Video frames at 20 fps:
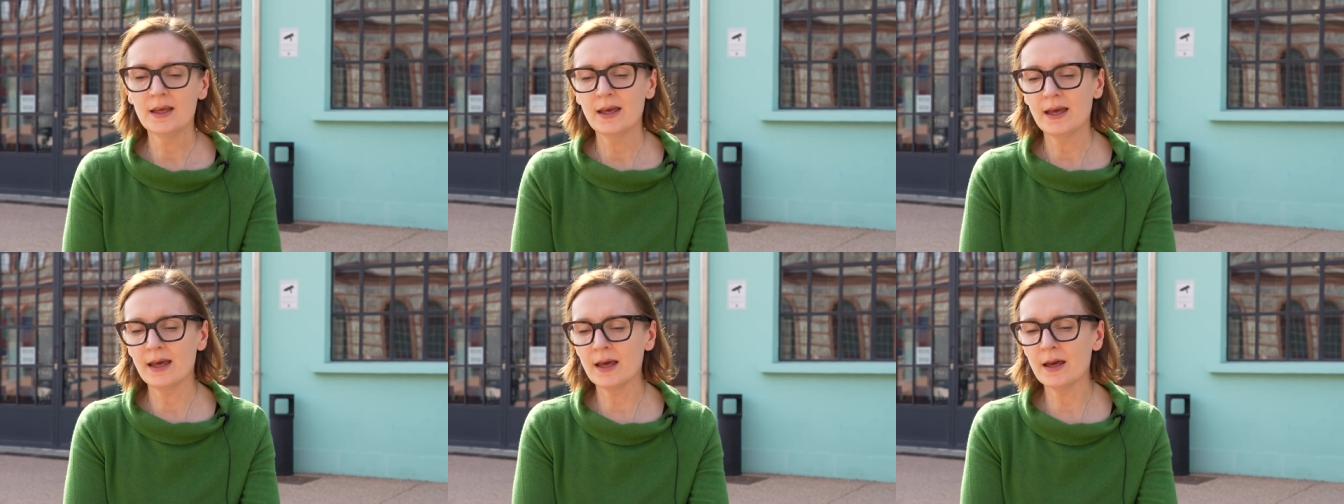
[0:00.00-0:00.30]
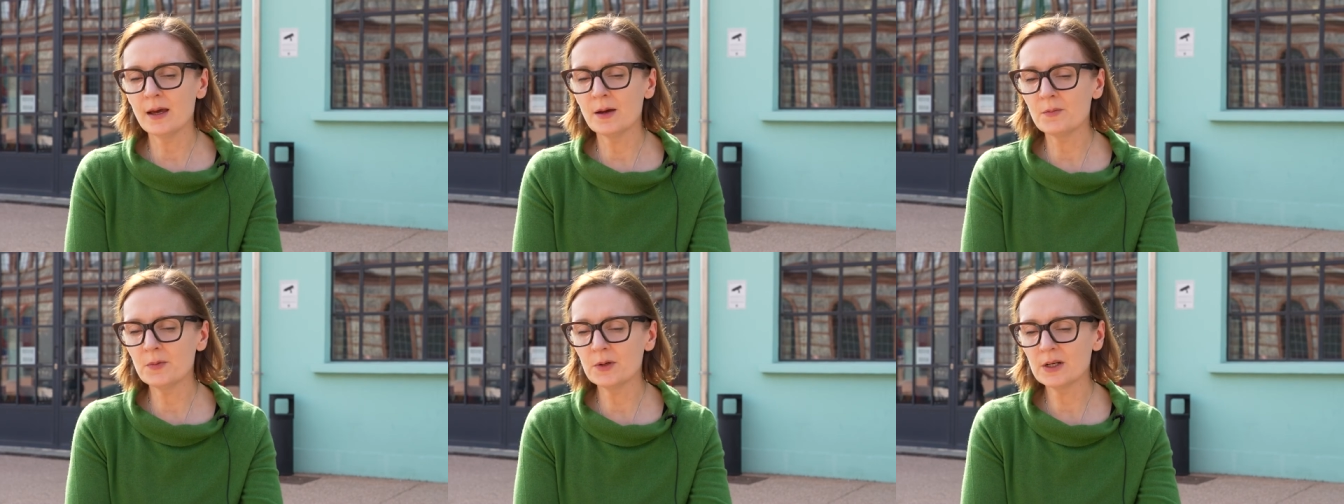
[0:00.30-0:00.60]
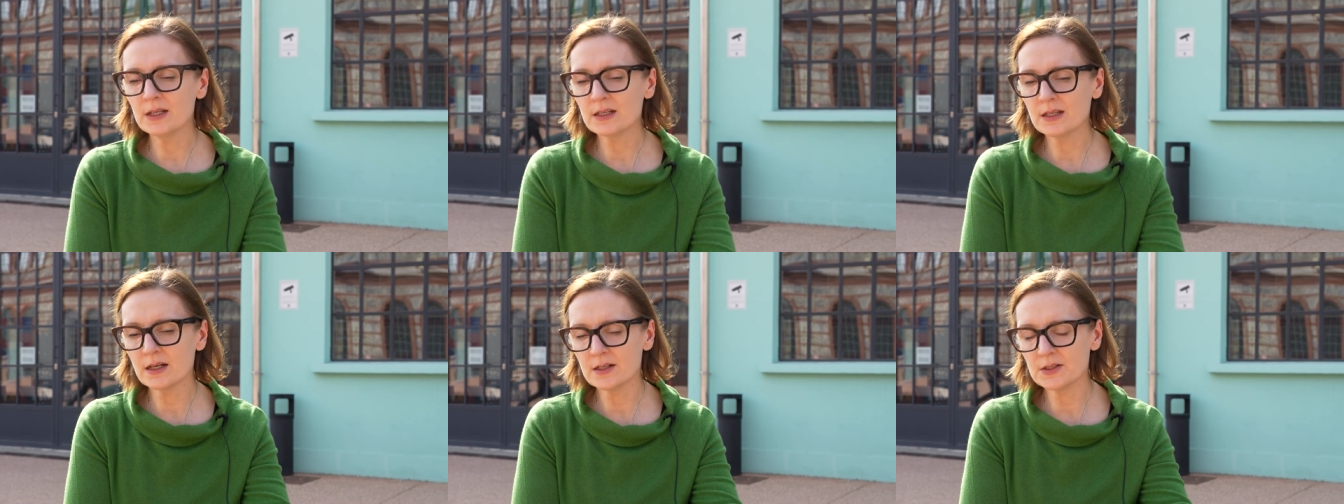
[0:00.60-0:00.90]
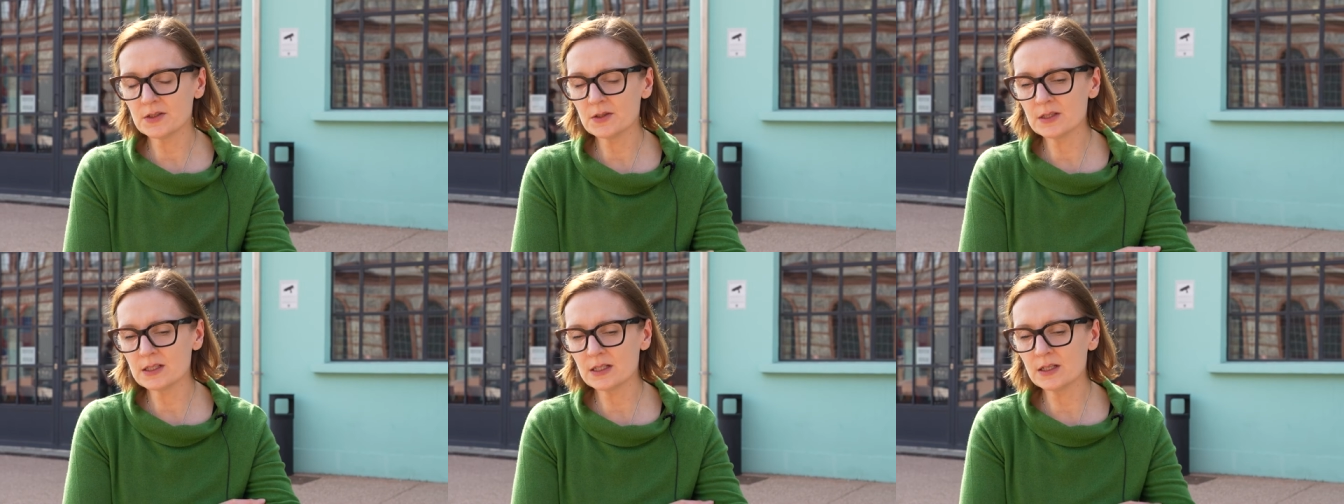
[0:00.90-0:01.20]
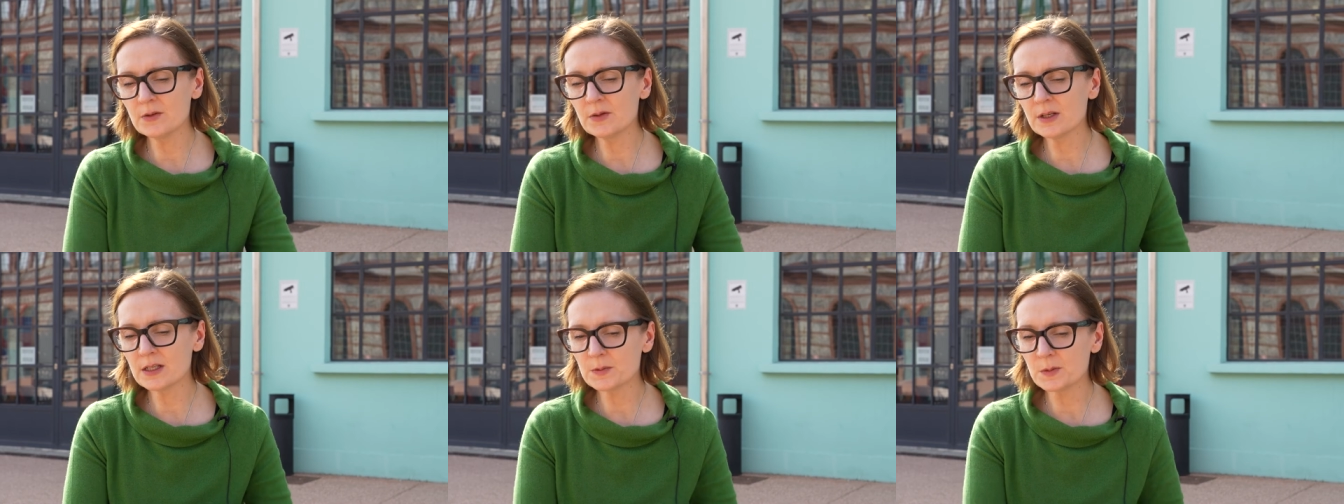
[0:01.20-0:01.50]
But in Cartoon
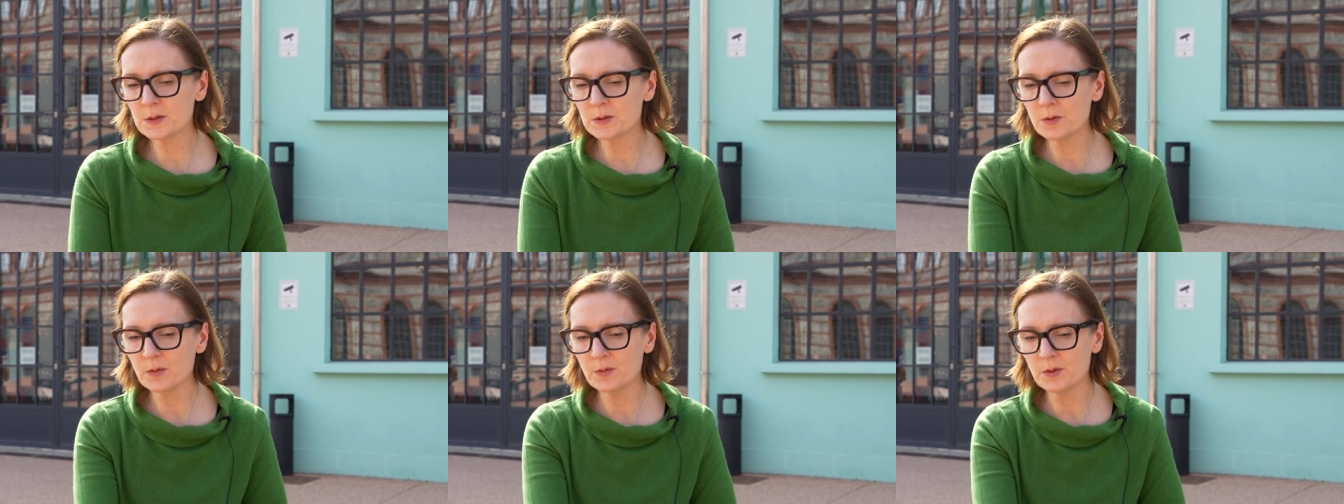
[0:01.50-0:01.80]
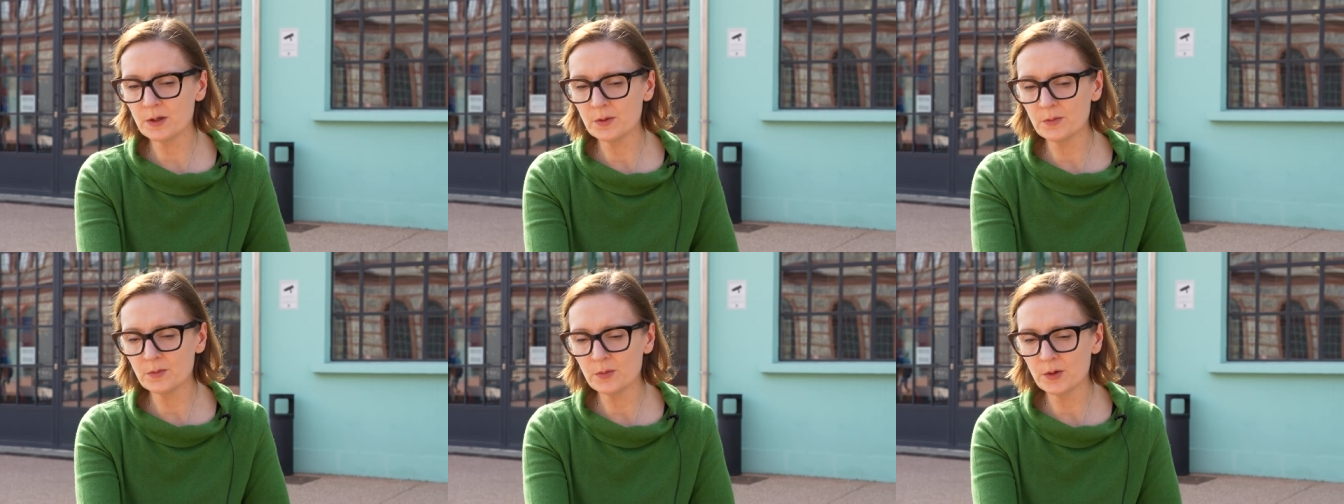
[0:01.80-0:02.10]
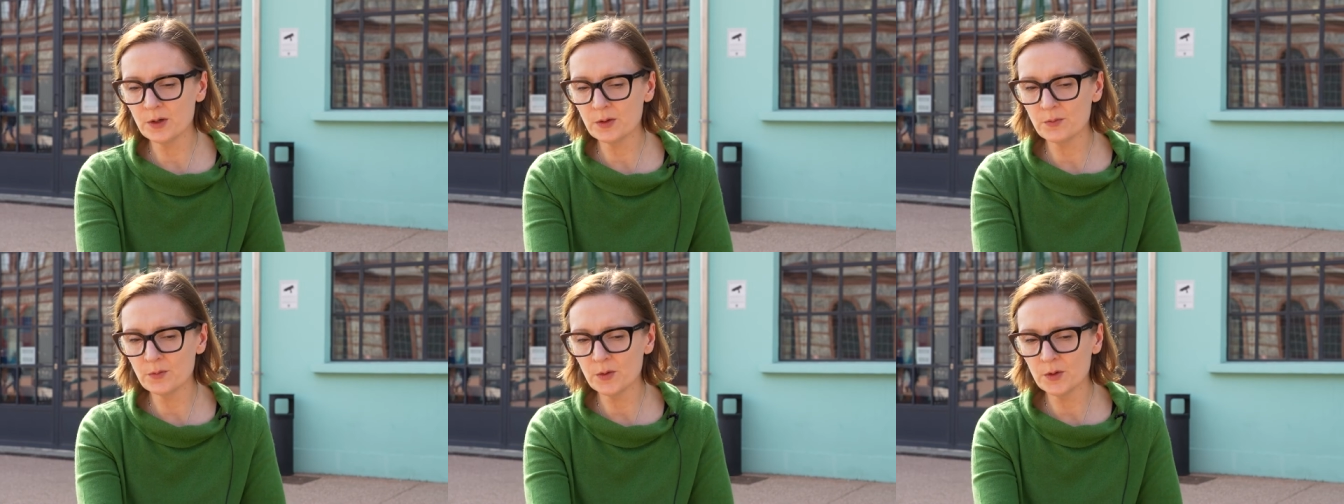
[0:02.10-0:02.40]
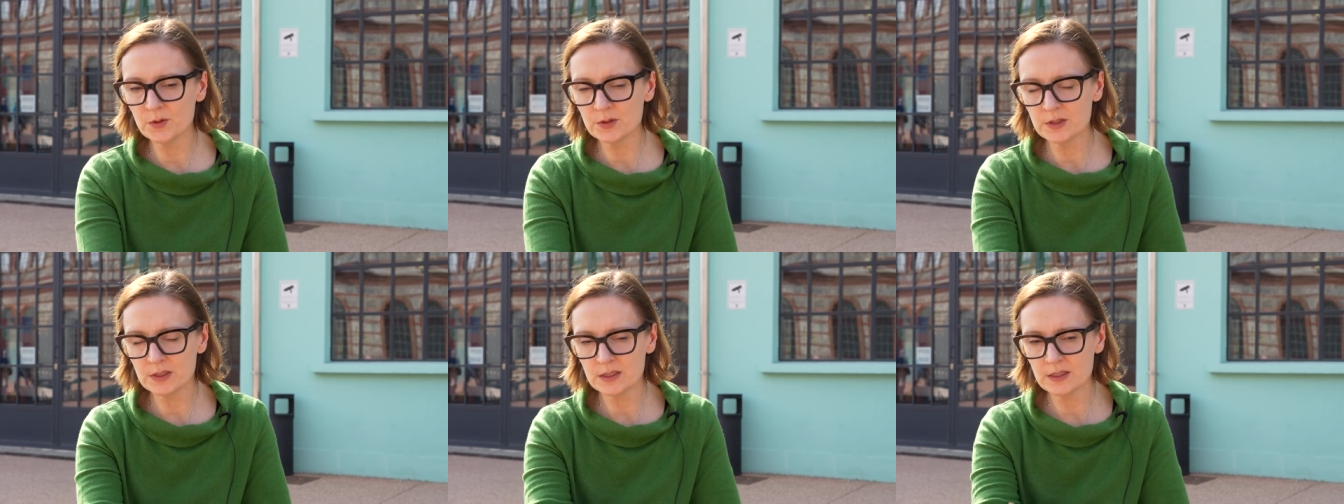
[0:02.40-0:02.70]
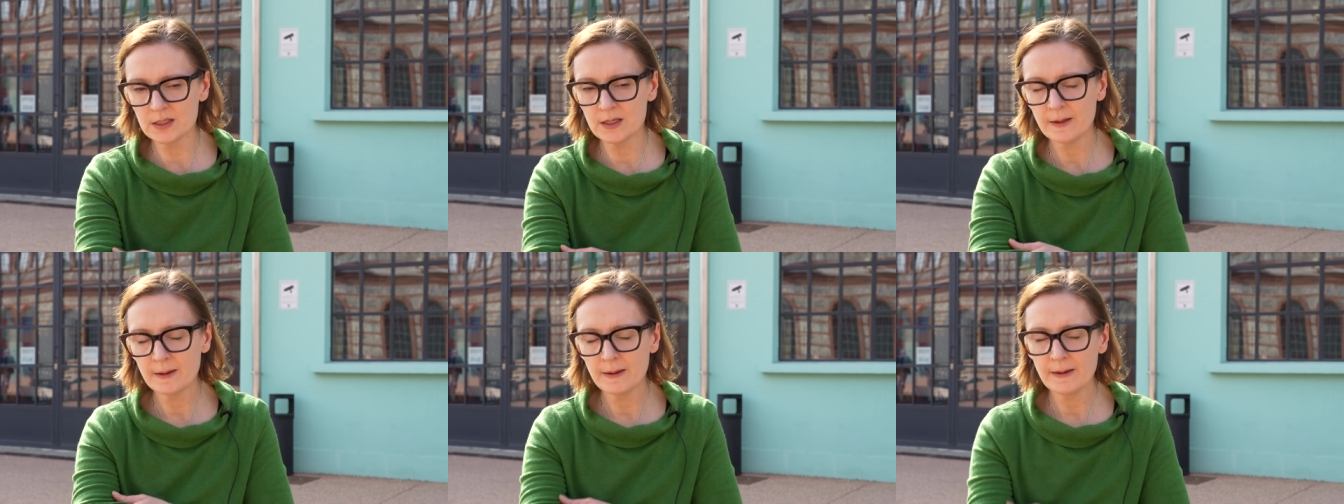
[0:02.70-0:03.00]
Saloon, I suppose what we're most